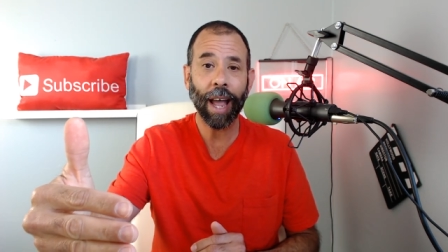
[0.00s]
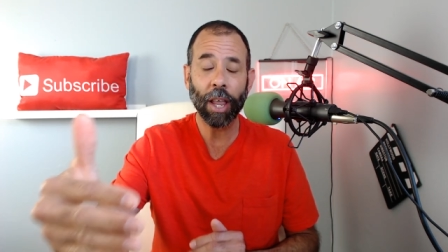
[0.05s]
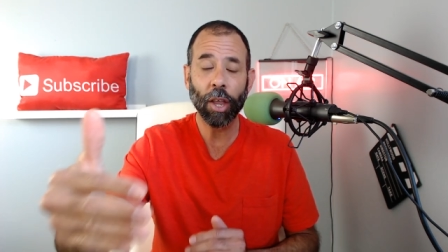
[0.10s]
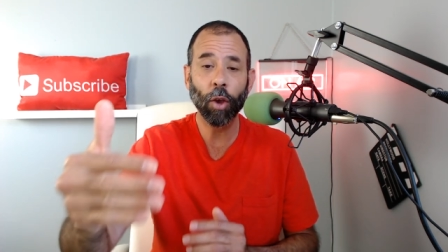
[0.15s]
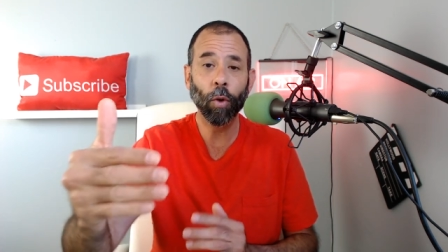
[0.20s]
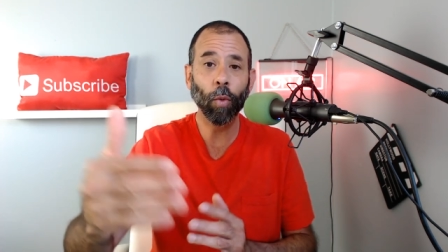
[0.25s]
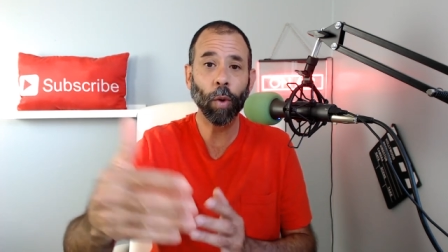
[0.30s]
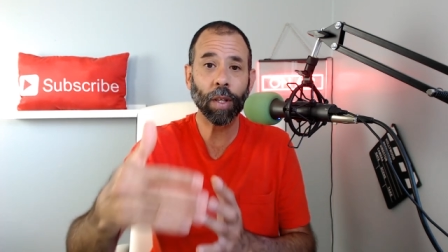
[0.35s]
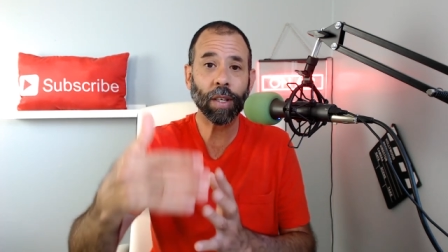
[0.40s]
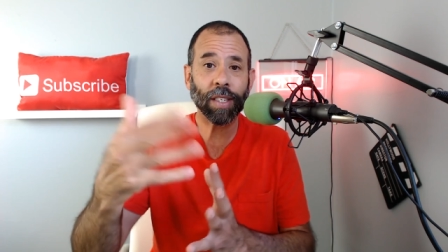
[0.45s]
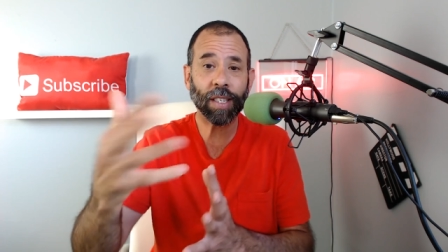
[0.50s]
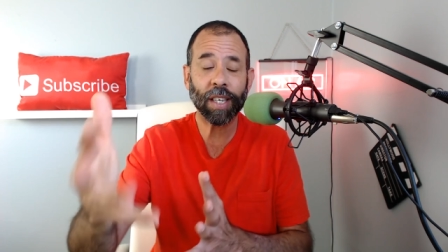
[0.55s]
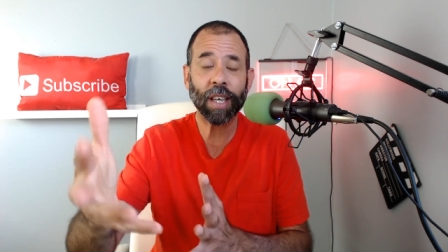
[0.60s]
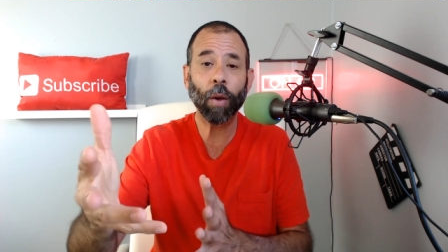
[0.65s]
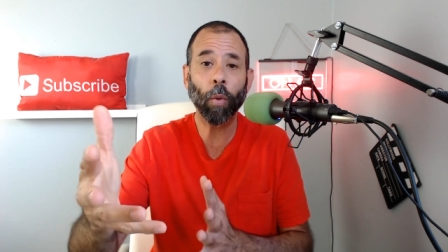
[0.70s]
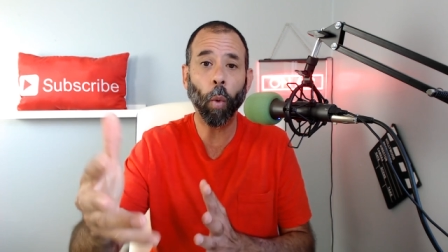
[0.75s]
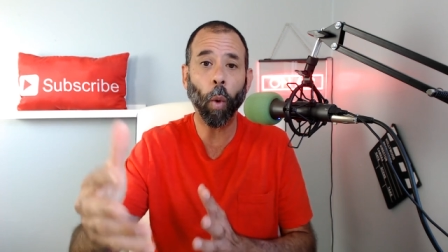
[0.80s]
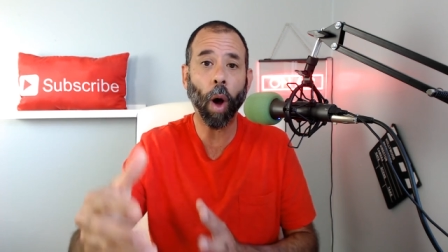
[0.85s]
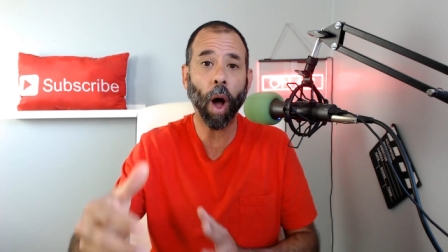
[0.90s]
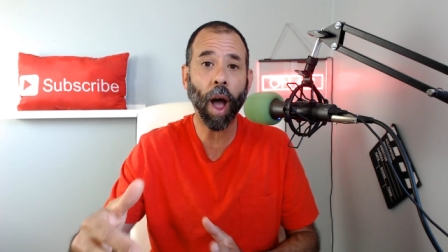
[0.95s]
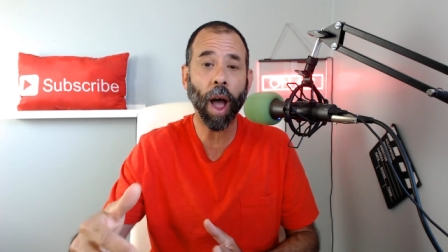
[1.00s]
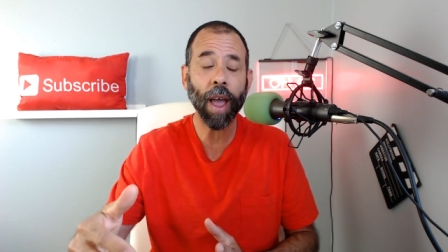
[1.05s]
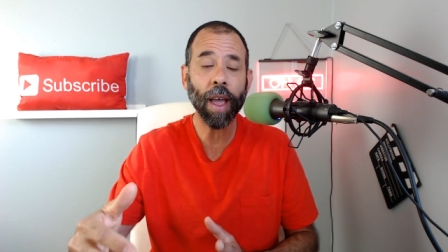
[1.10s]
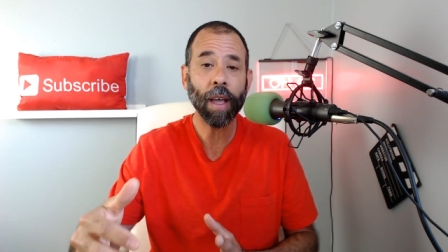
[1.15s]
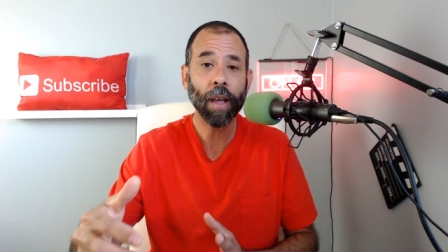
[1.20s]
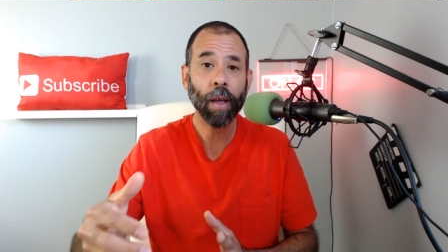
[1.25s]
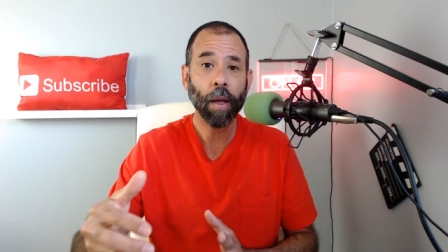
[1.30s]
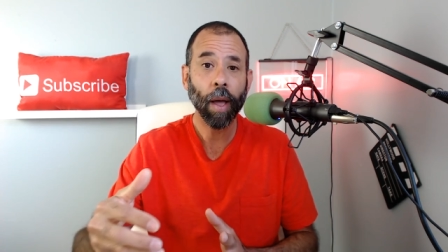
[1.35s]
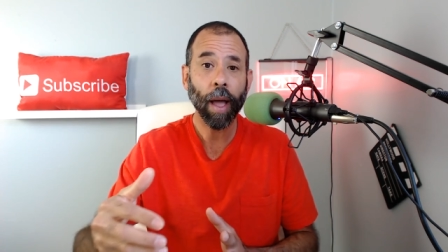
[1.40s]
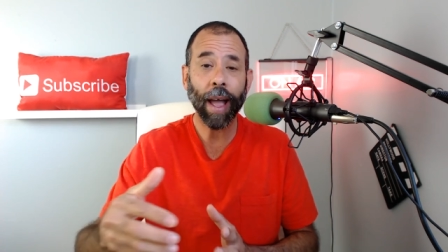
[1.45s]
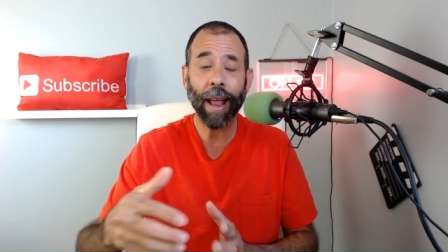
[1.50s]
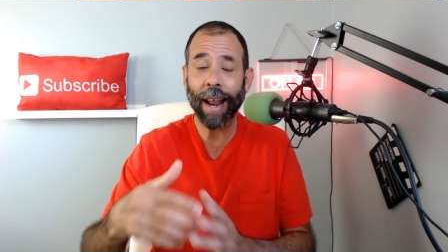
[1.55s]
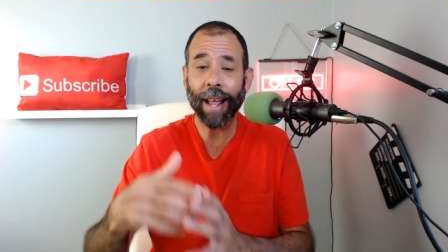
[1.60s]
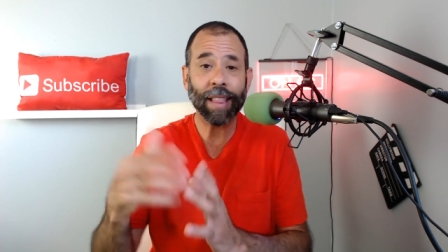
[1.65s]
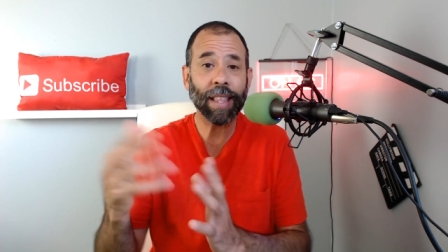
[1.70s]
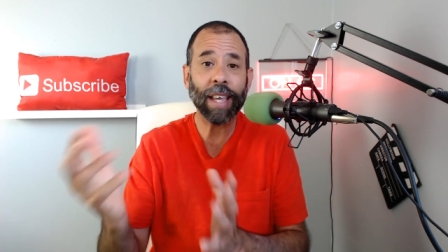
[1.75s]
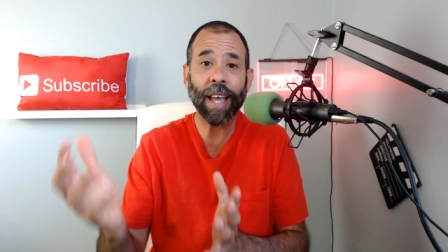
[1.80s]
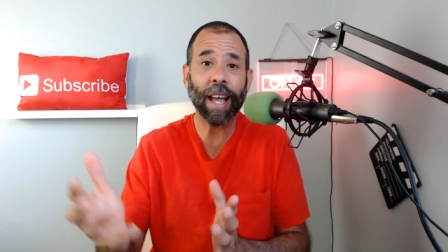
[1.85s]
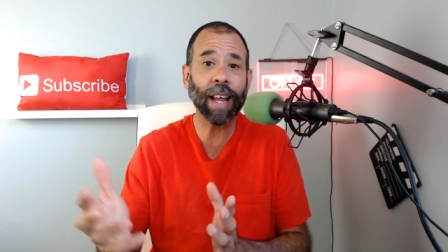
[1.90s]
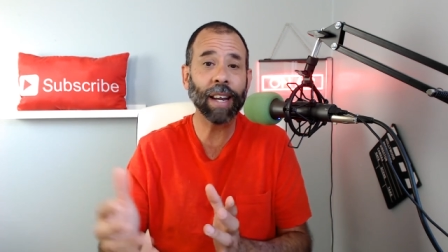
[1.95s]
and you would see why. And
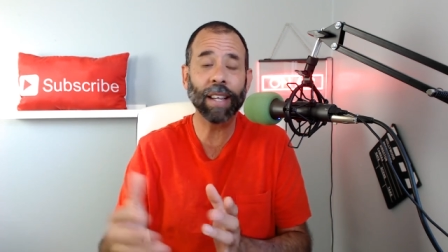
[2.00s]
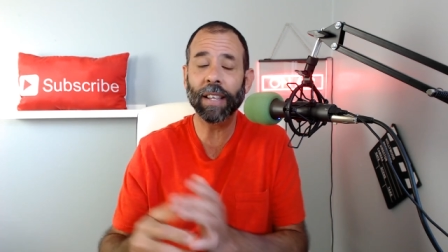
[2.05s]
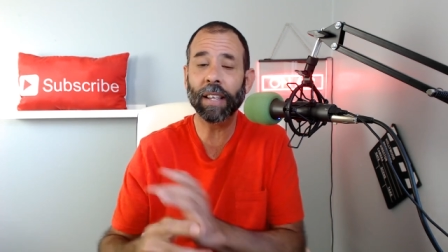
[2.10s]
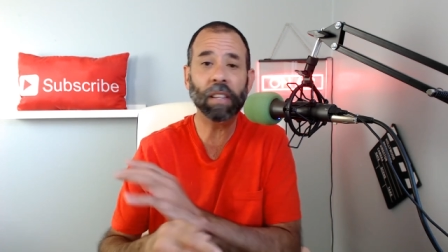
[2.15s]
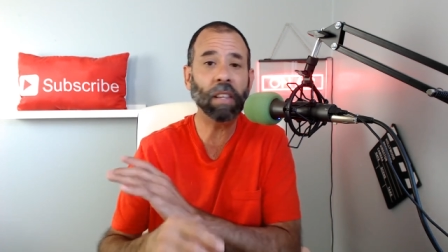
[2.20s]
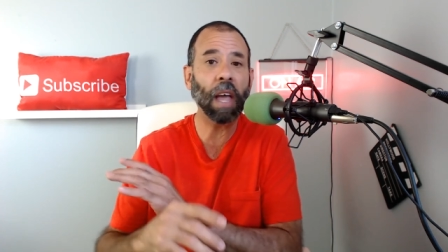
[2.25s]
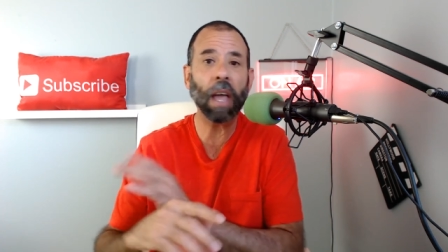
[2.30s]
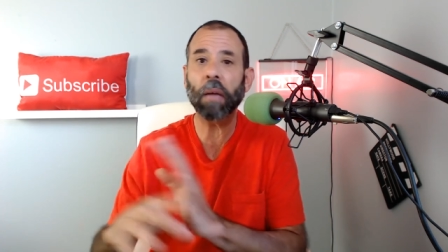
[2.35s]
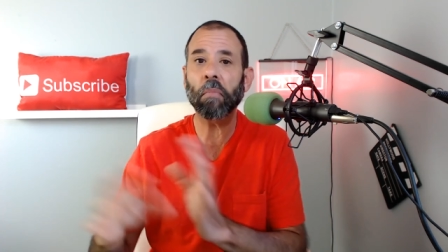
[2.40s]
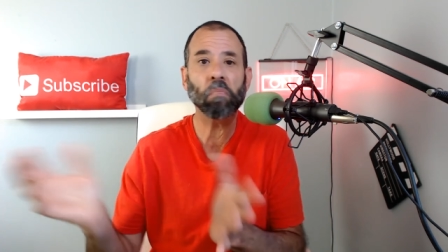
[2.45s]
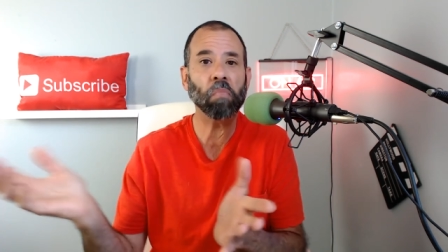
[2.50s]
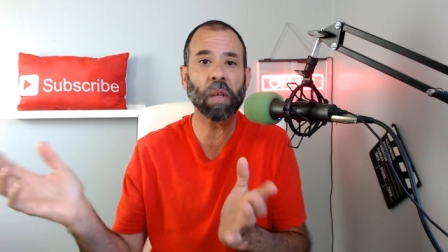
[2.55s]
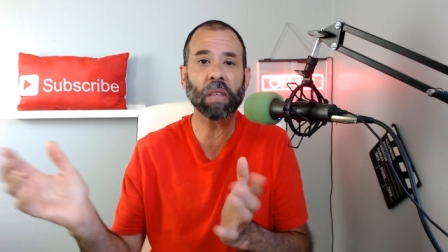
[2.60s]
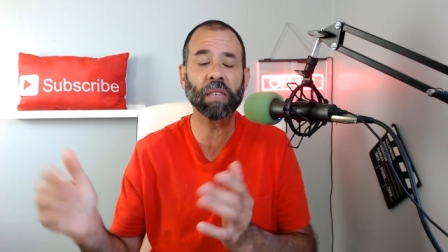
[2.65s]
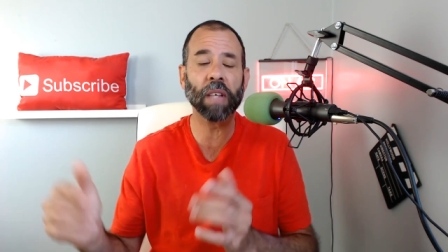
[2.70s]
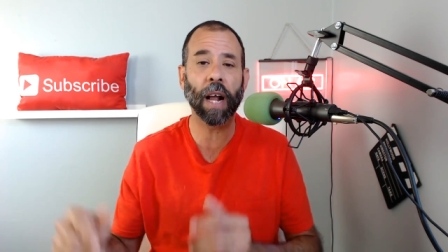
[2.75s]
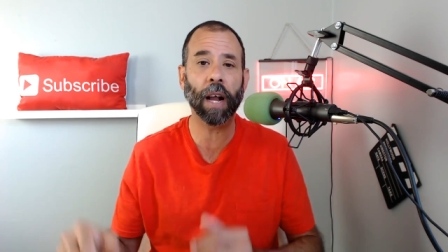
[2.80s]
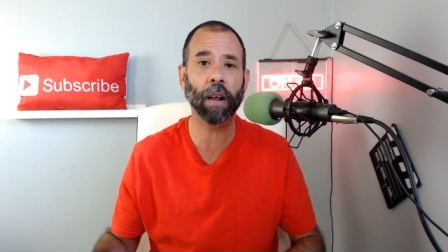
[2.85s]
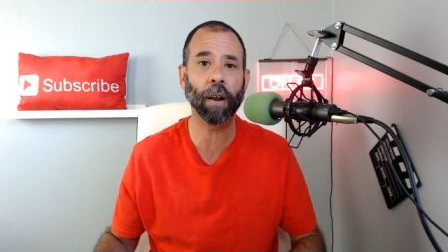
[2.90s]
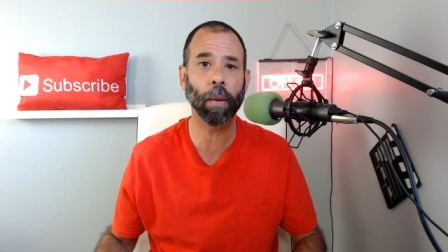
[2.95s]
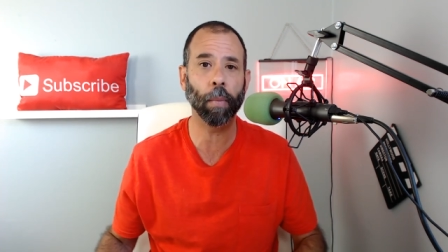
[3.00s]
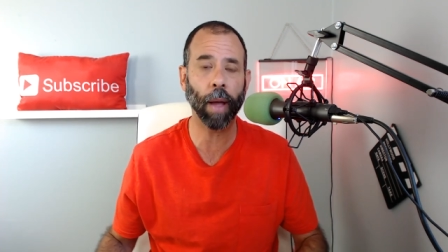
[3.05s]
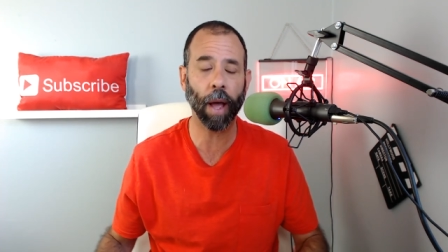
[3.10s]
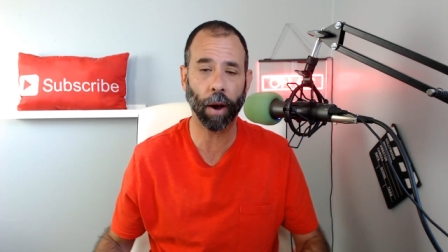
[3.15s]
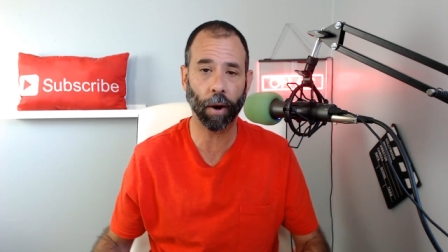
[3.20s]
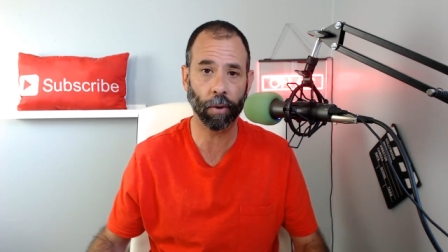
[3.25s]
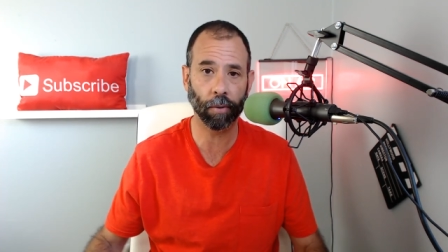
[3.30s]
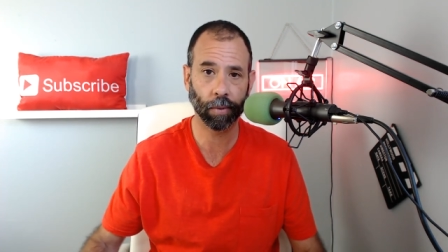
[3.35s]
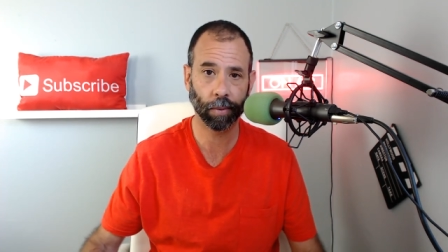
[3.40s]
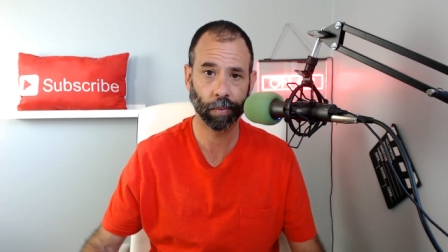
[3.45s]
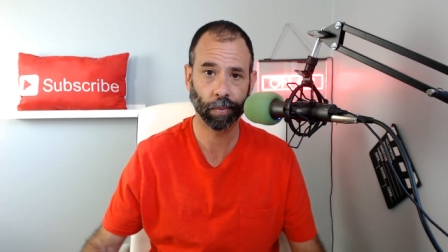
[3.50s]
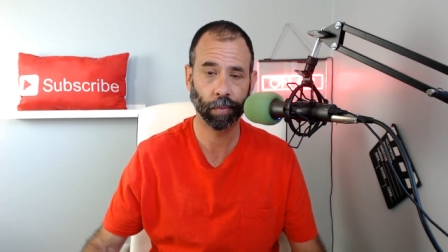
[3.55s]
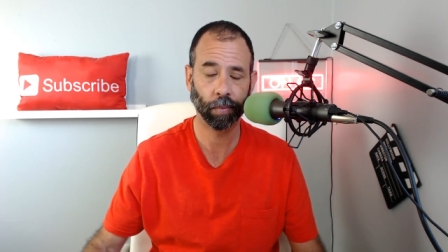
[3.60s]
at the end of the day, it's not going to matter.